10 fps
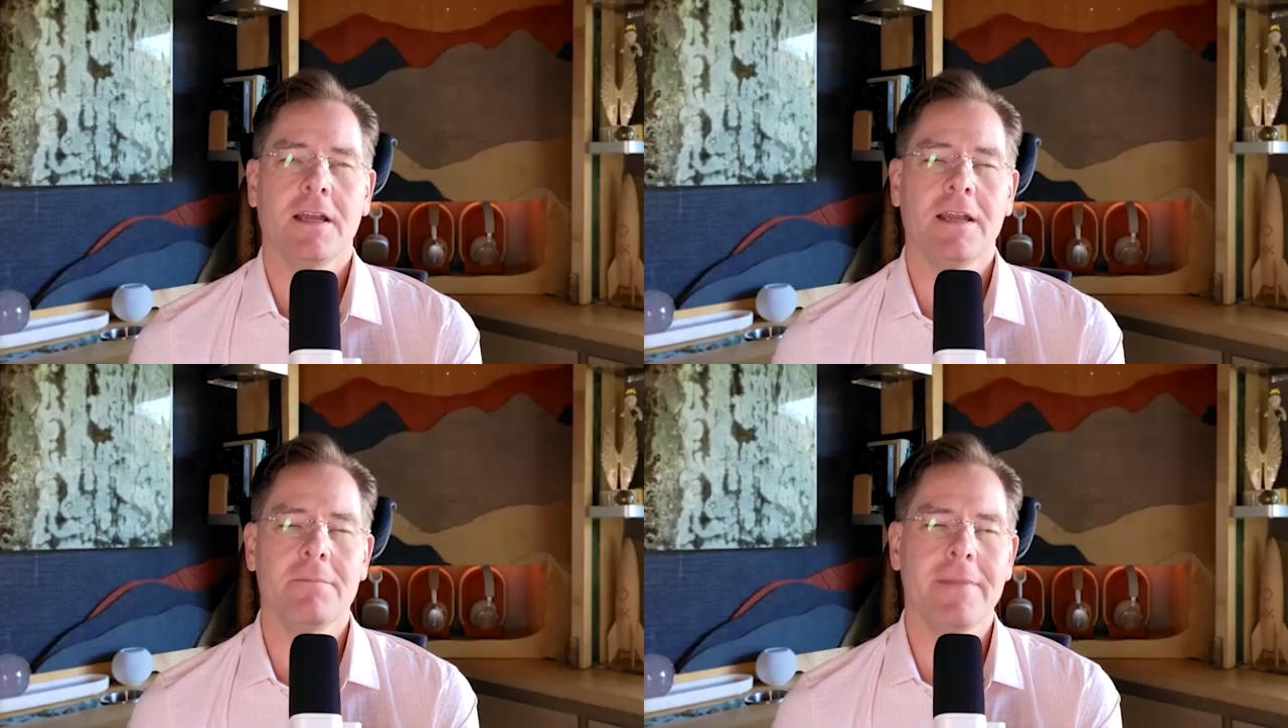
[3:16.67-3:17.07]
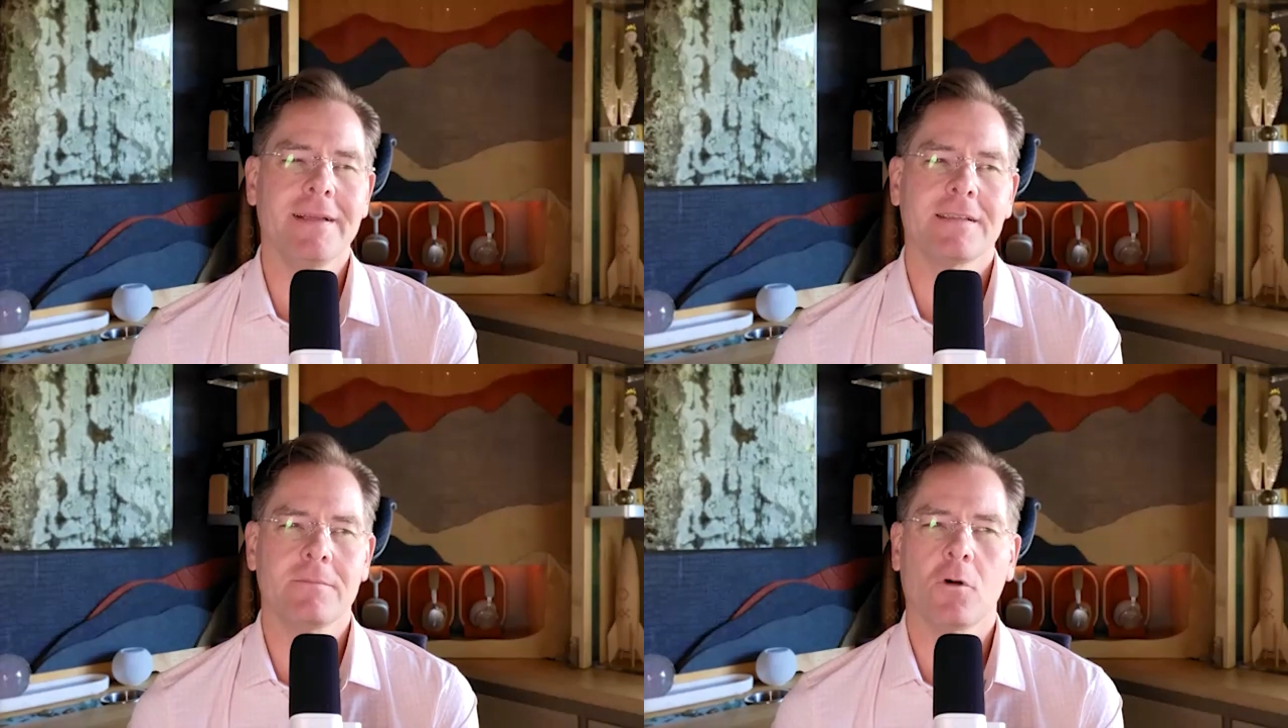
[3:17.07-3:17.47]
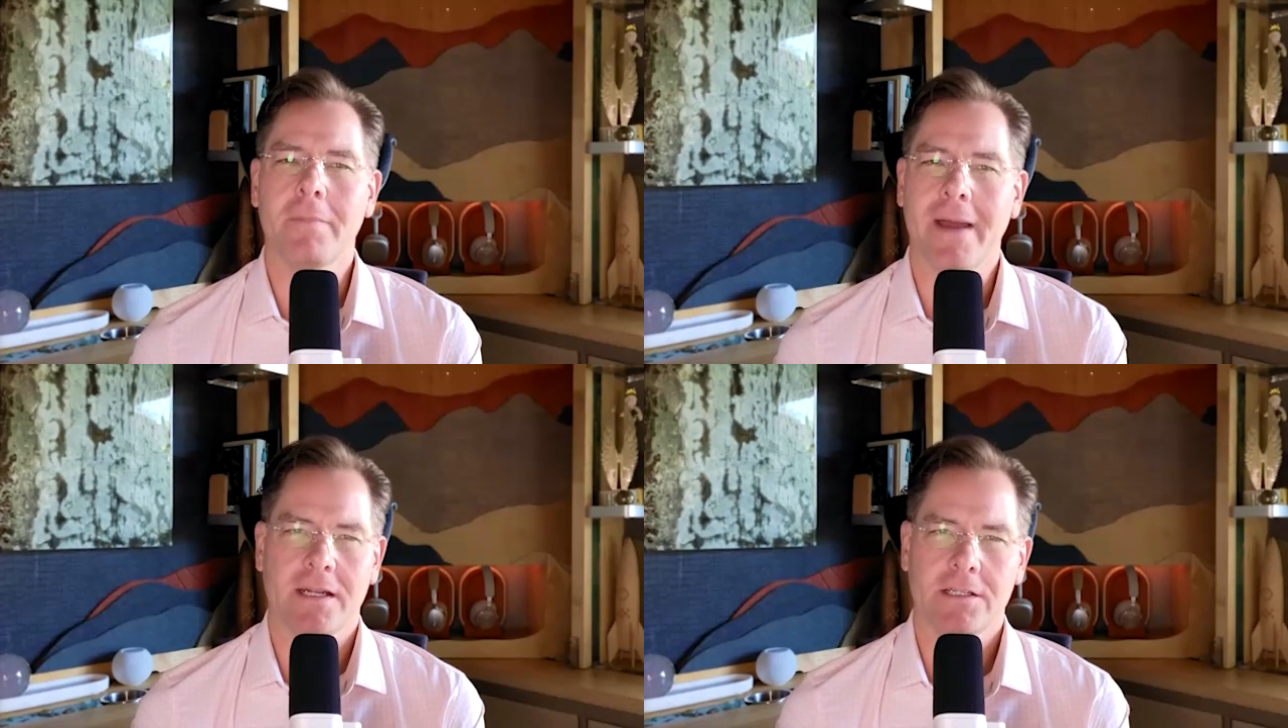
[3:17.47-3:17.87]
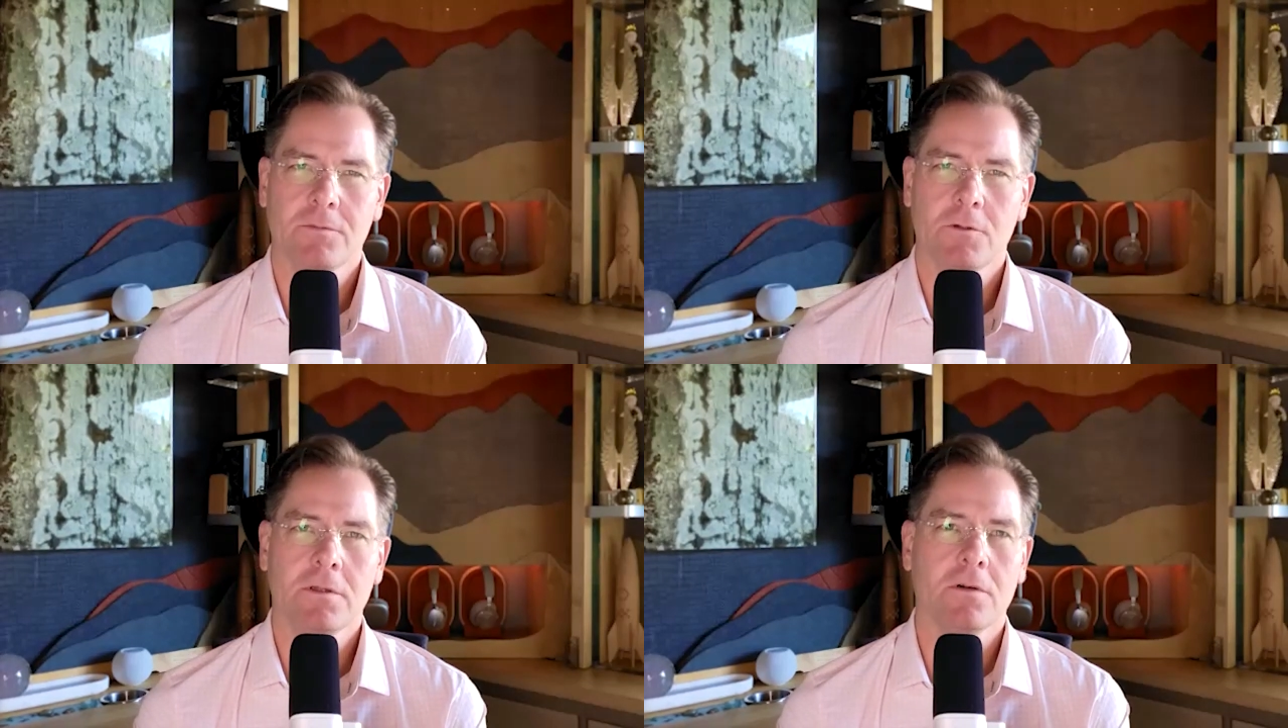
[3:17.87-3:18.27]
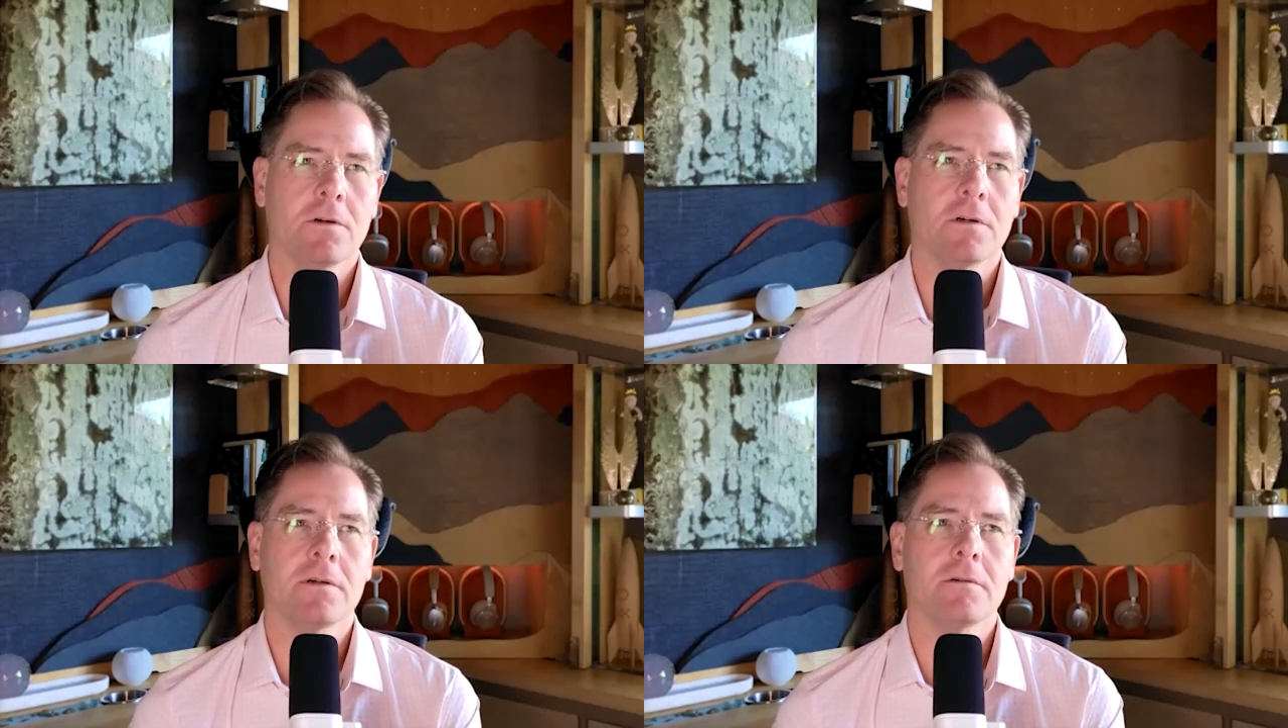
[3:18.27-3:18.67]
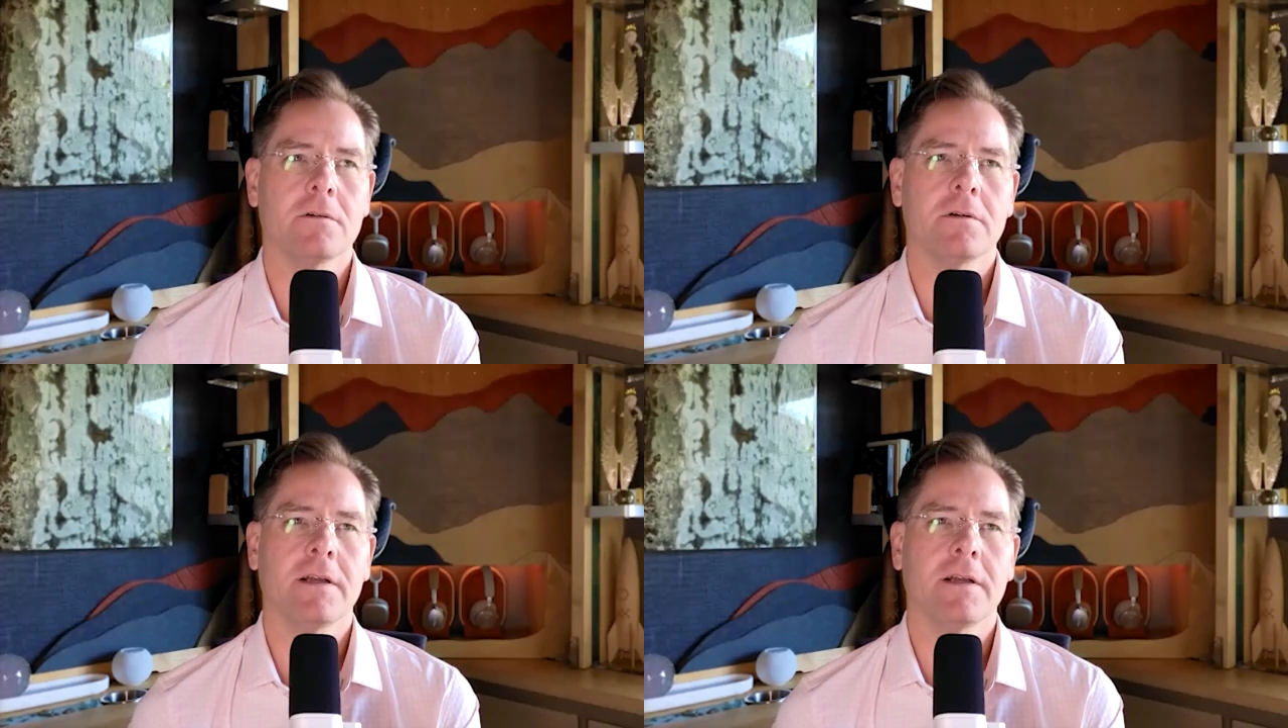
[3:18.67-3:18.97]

It makes it more manageable, or